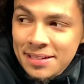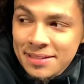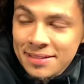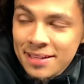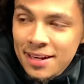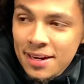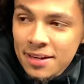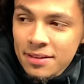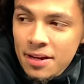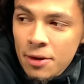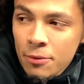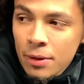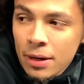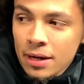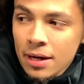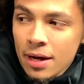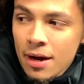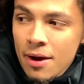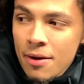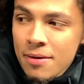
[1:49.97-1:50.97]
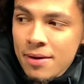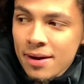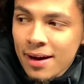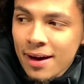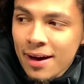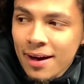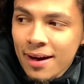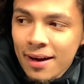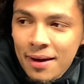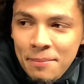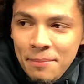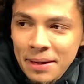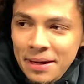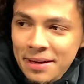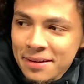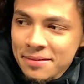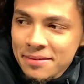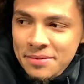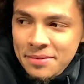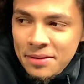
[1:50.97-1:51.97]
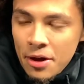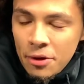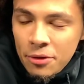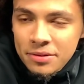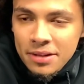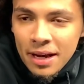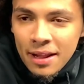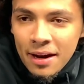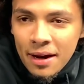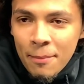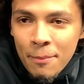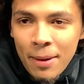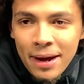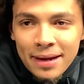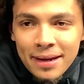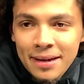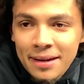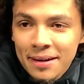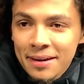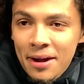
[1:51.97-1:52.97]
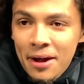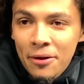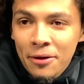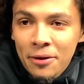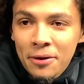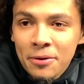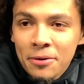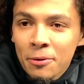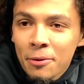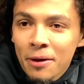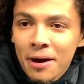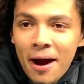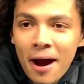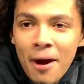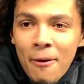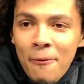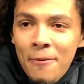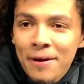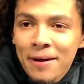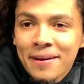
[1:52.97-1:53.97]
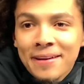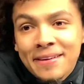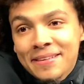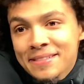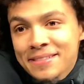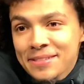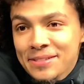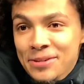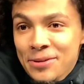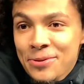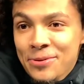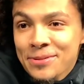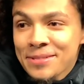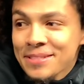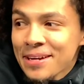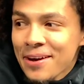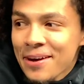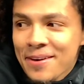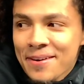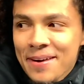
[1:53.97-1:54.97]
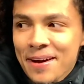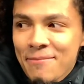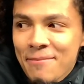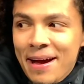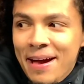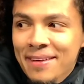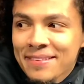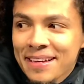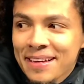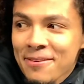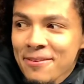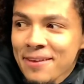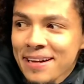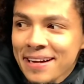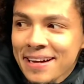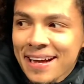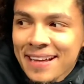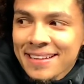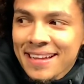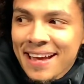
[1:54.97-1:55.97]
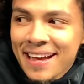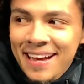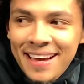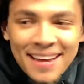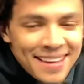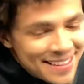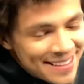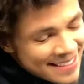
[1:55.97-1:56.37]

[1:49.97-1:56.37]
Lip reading: No, not right now. I mean, no telling. I might get another career high one soon, so I might have to get rid of that thing.